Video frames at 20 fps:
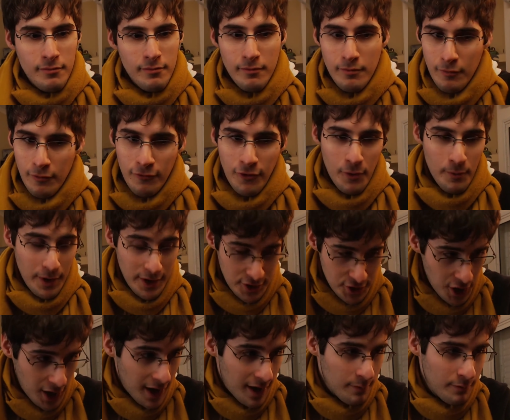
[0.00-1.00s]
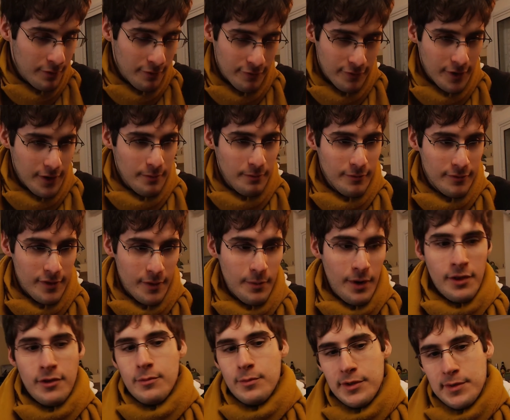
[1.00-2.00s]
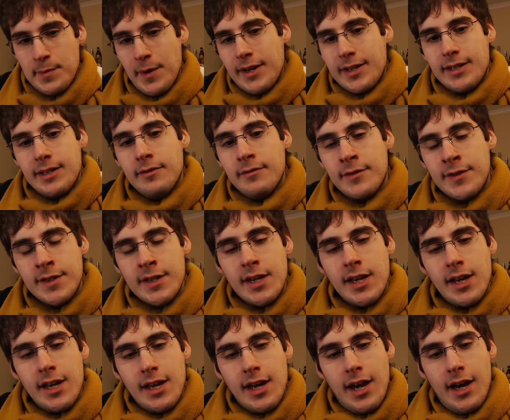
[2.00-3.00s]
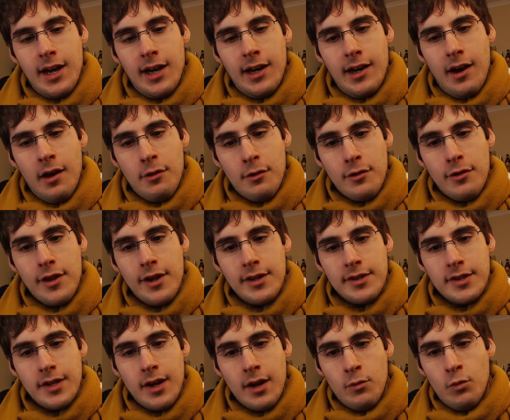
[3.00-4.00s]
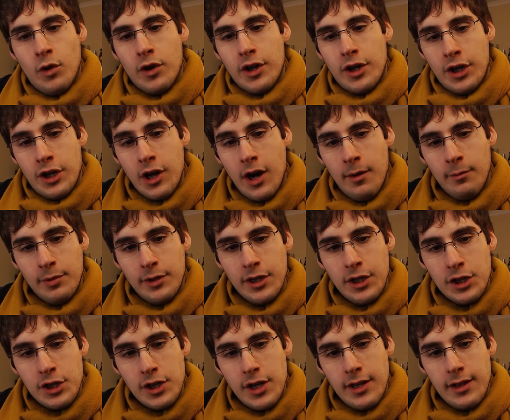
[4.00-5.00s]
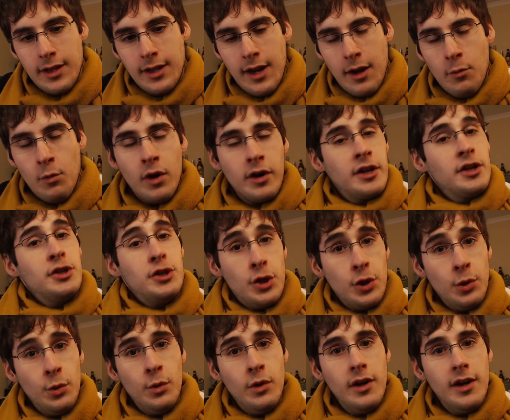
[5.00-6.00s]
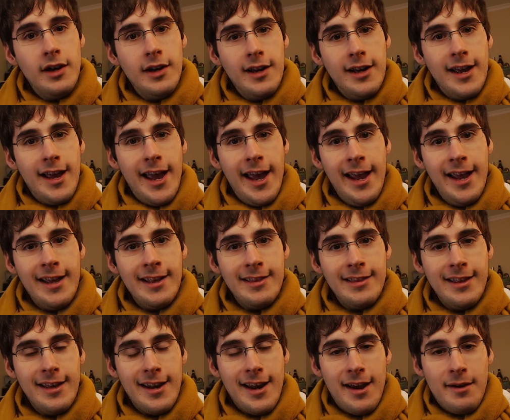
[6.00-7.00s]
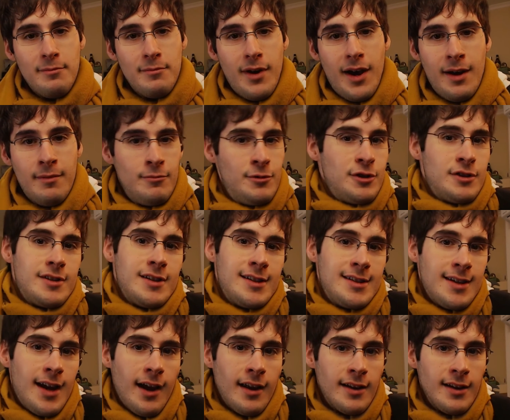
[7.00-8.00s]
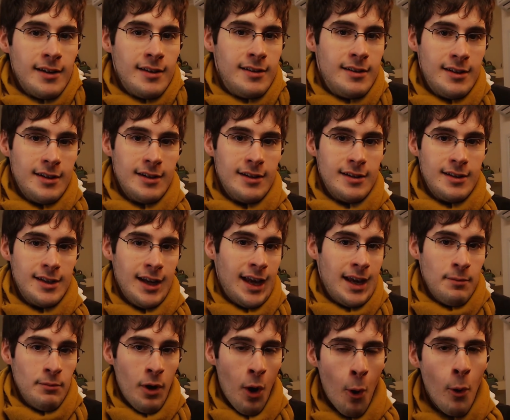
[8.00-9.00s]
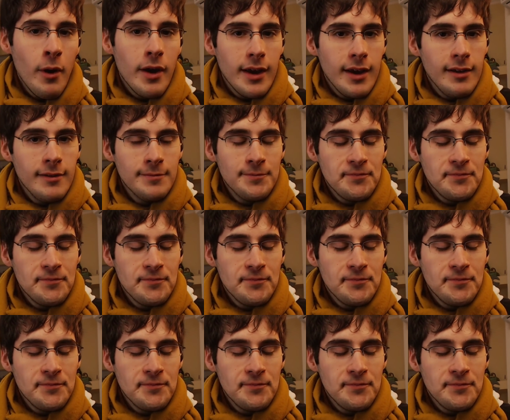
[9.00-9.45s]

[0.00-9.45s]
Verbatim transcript: from my job, from from other perspectives uh, other things that I want to accomplish and that I want to do, and that I'm I'm just excited to to keep going.